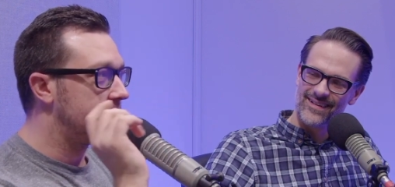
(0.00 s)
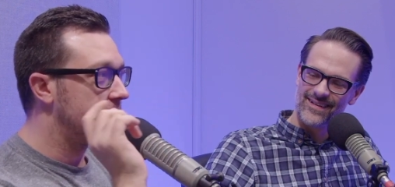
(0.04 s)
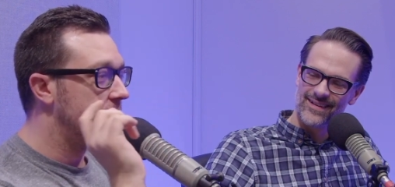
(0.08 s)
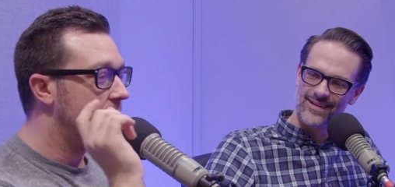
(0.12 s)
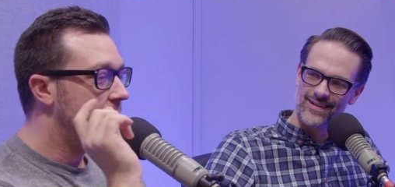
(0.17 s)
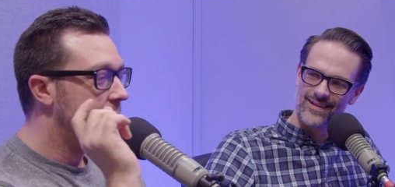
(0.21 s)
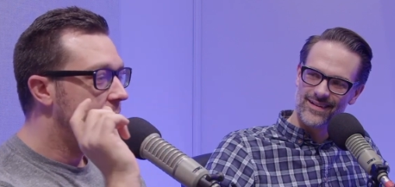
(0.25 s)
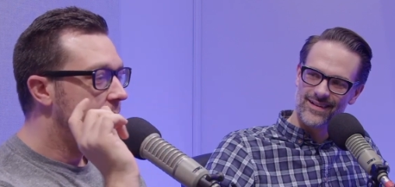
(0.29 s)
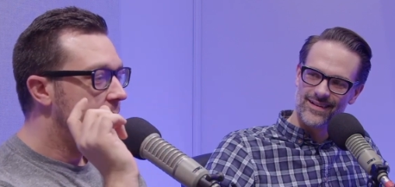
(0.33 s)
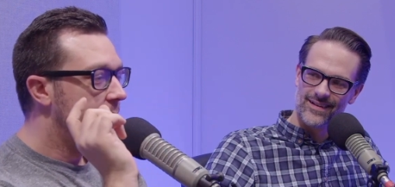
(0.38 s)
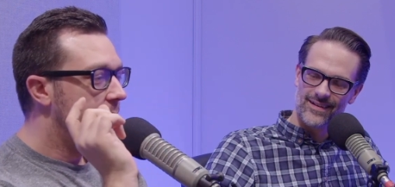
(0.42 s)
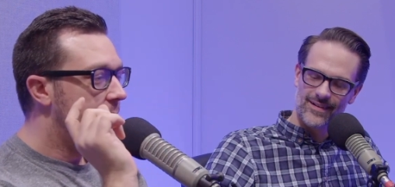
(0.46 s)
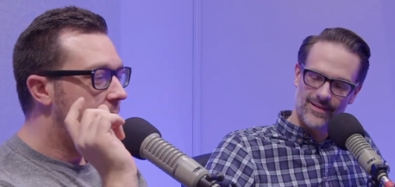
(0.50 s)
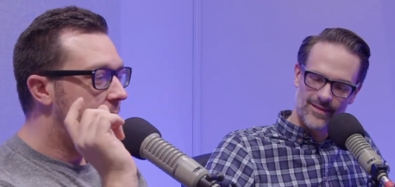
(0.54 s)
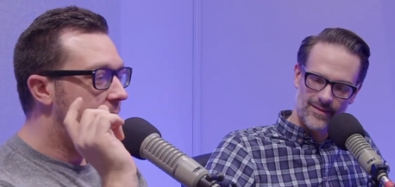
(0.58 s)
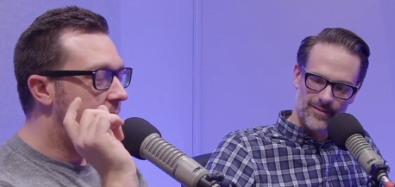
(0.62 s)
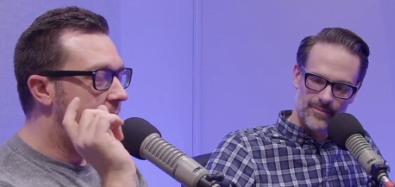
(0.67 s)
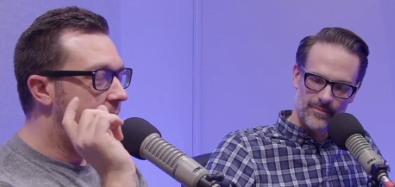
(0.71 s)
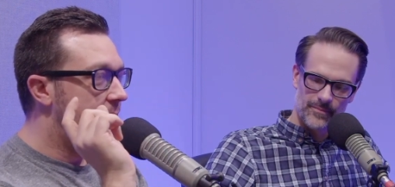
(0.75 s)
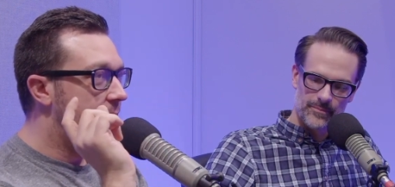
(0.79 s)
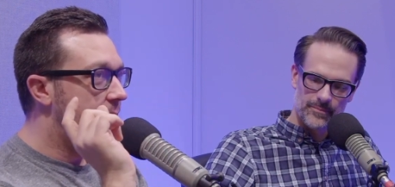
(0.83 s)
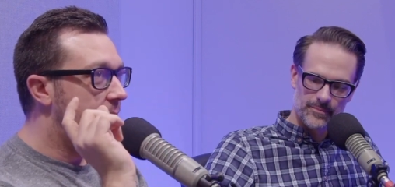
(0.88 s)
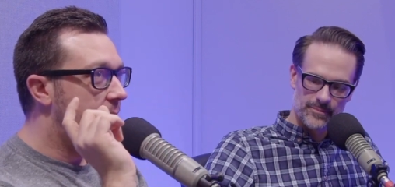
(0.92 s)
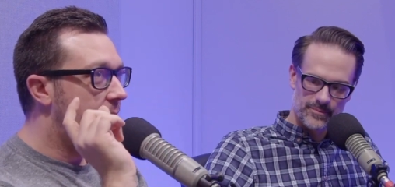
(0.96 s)
Speaker 1: Yes,
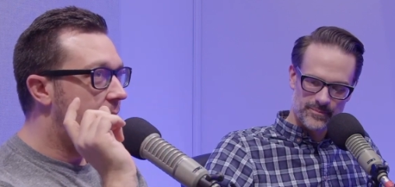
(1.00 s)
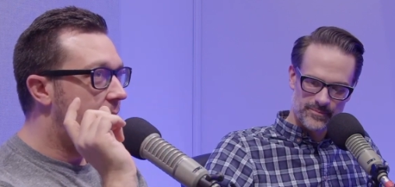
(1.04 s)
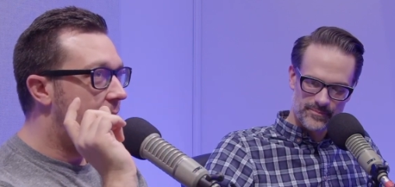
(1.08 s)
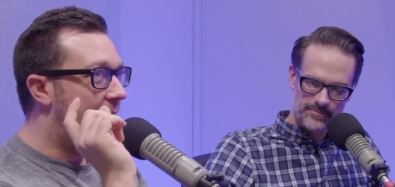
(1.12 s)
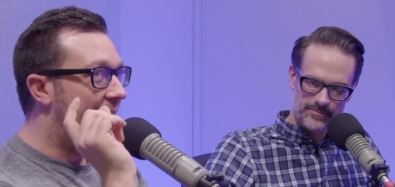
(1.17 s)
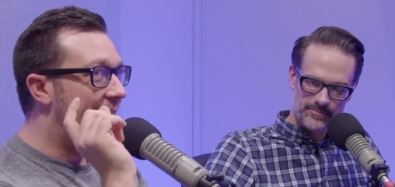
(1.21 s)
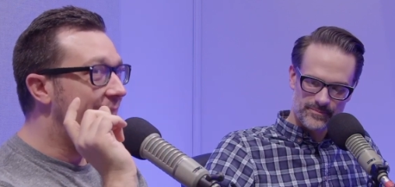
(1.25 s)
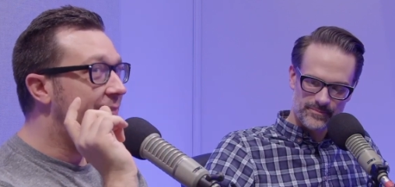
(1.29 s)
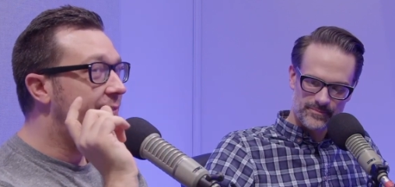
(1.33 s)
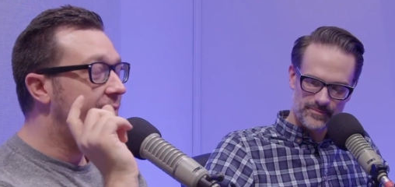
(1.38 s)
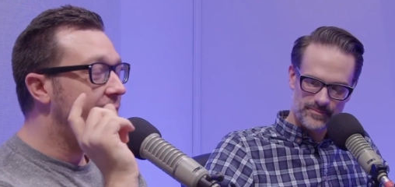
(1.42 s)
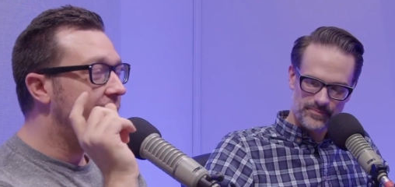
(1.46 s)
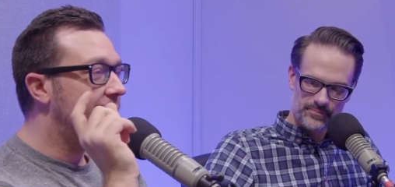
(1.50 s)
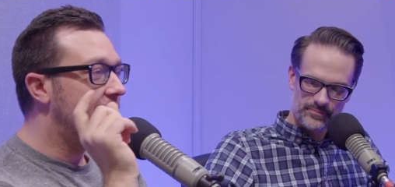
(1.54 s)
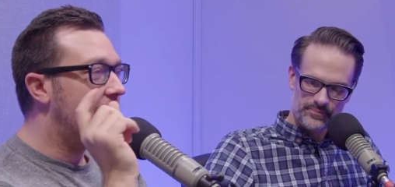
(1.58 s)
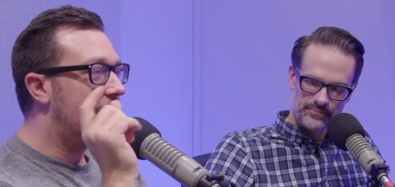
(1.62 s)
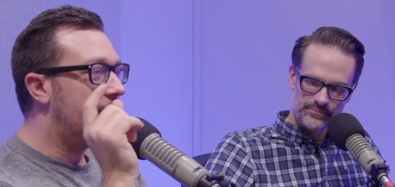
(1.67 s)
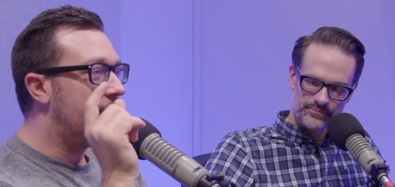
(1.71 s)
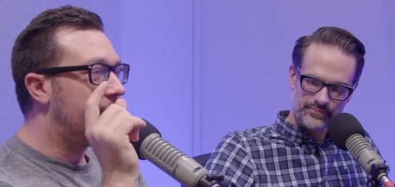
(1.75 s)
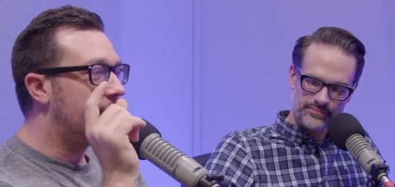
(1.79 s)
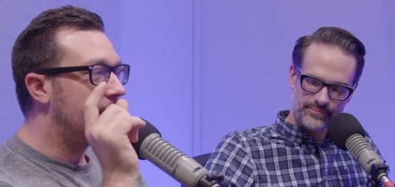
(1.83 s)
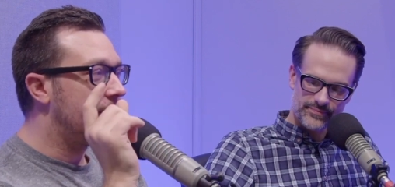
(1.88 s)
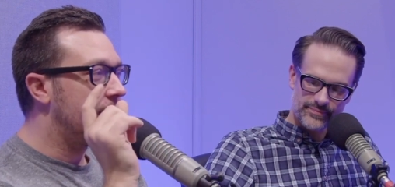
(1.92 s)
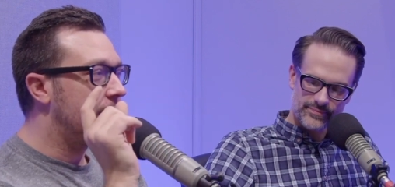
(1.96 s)
and I feel
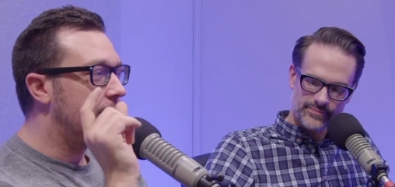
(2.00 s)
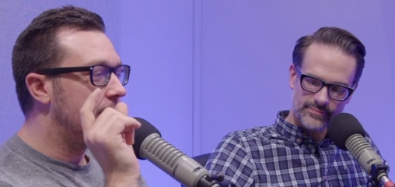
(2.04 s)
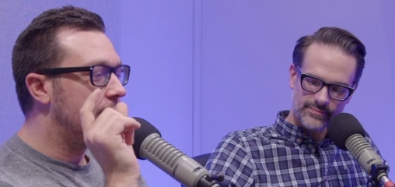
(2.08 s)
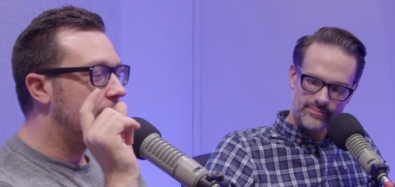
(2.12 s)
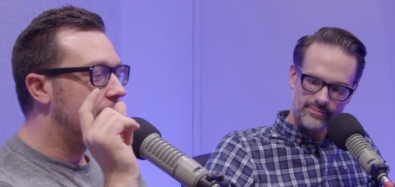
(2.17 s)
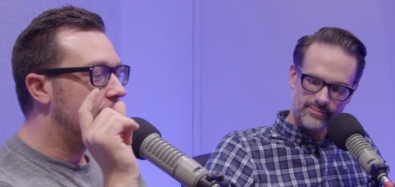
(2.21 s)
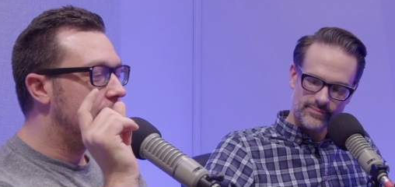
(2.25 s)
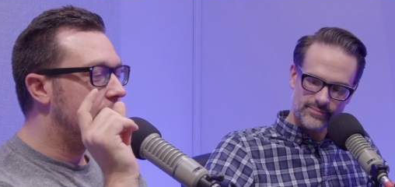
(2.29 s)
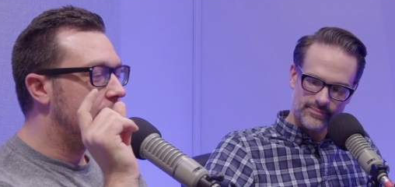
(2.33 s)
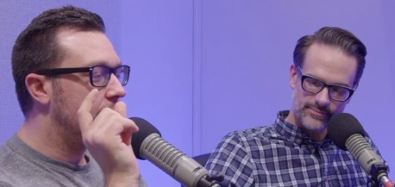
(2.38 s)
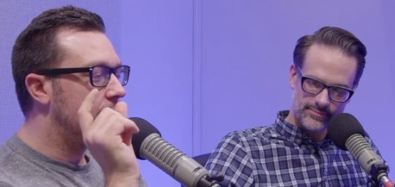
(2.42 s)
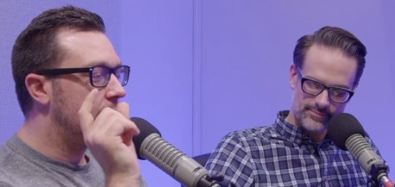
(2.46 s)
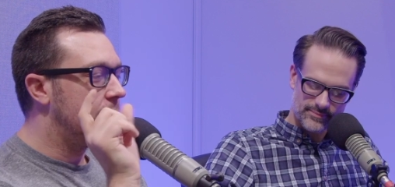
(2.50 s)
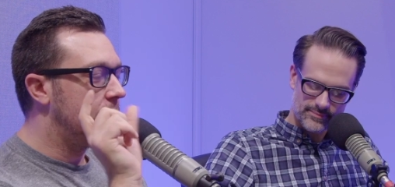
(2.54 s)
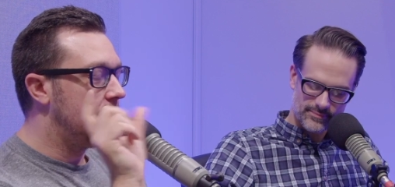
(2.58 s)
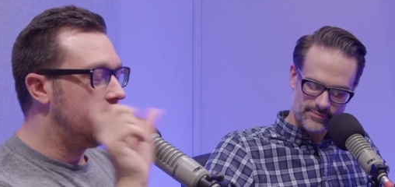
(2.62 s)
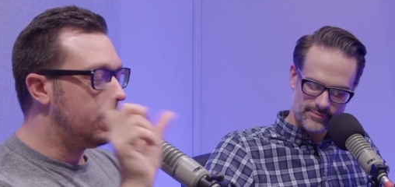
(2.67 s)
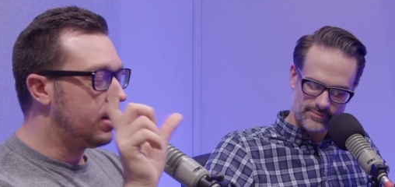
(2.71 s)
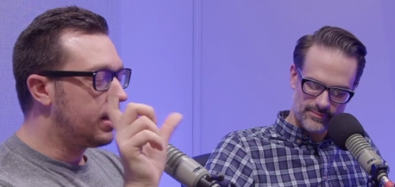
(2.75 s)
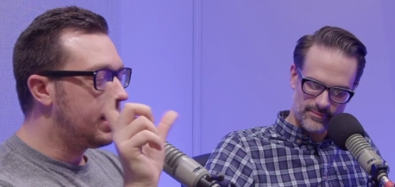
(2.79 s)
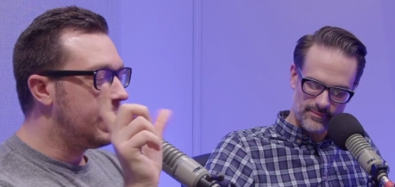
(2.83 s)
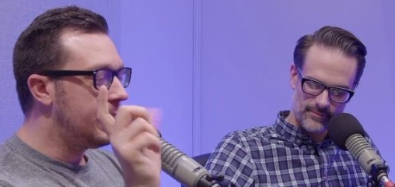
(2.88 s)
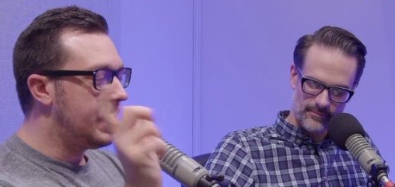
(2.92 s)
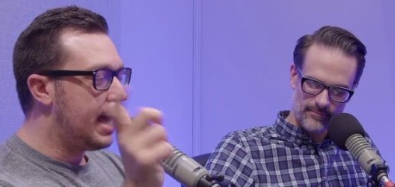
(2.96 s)
like
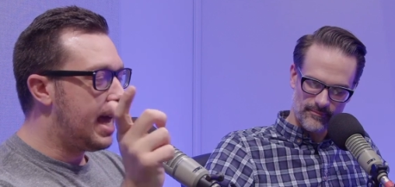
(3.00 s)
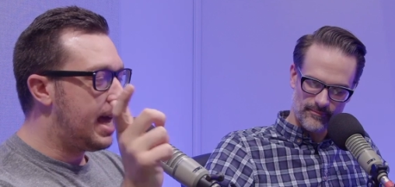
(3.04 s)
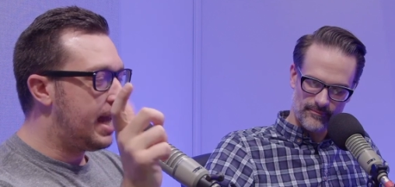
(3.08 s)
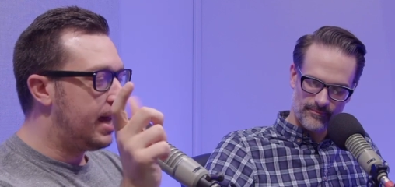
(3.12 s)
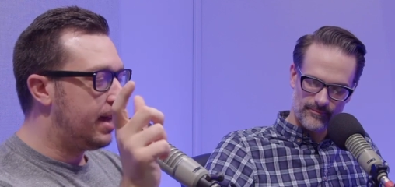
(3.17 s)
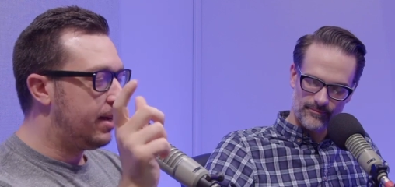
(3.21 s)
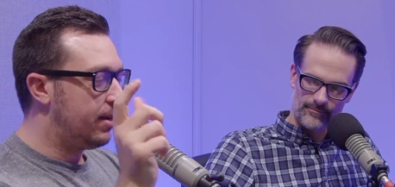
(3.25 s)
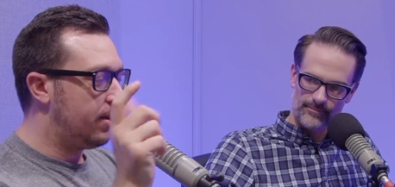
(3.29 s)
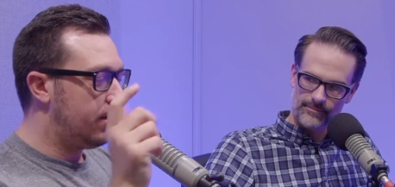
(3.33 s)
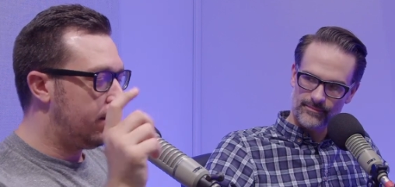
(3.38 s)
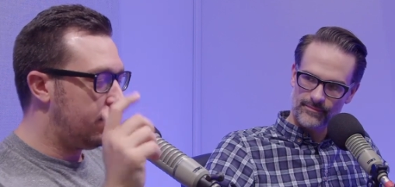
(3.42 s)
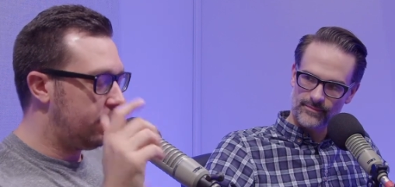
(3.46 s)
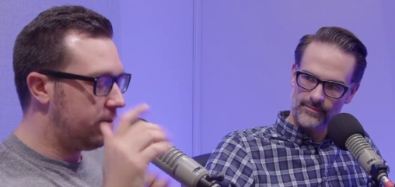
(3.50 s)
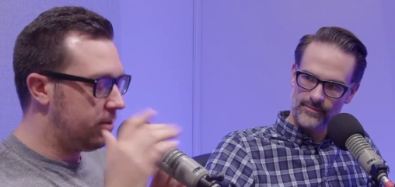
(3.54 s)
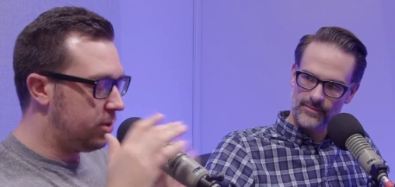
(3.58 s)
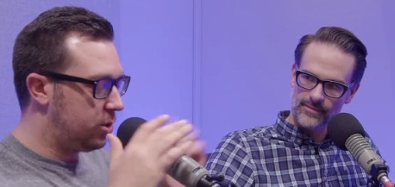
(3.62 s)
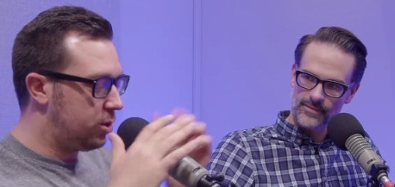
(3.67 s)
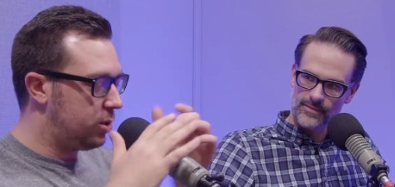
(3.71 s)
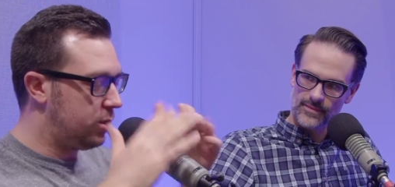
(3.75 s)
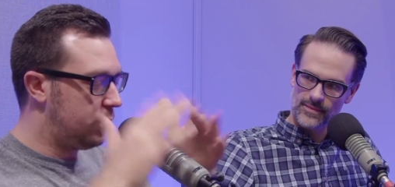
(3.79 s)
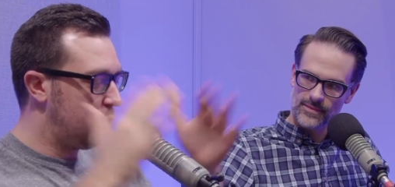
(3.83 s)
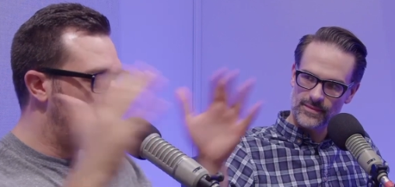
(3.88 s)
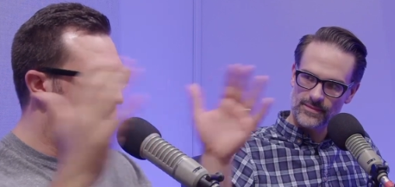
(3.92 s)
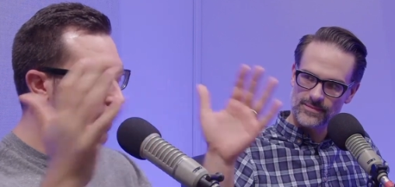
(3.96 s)
looking at it,
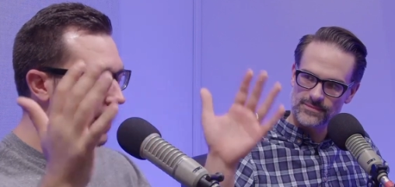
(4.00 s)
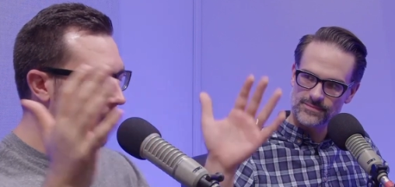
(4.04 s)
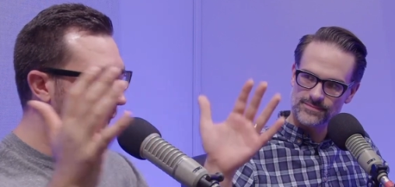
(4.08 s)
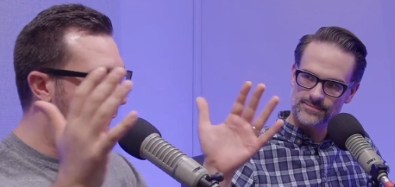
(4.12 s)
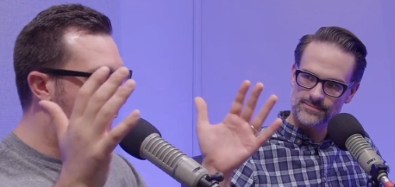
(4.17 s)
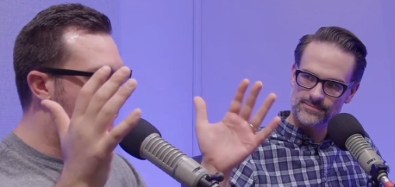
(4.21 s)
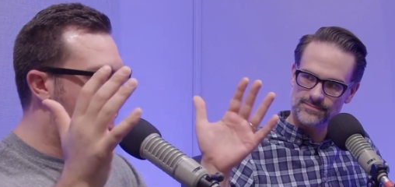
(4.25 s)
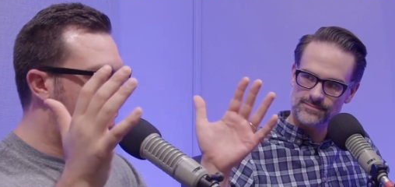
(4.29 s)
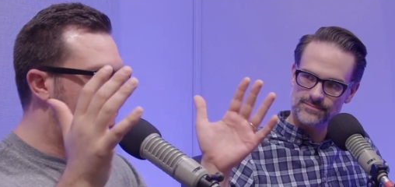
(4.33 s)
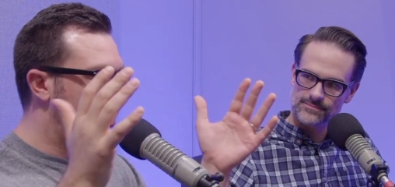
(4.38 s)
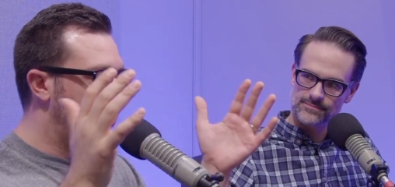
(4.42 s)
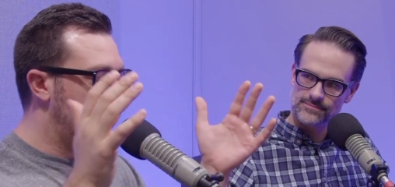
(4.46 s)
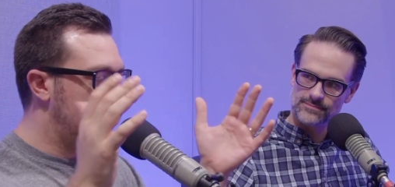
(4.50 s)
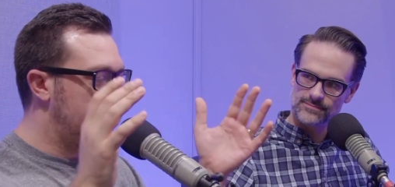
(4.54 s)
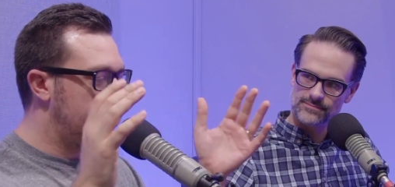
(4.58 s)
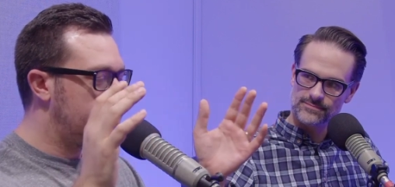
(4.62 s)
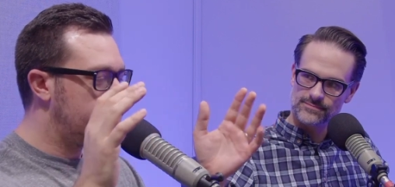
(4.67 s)
zooming out,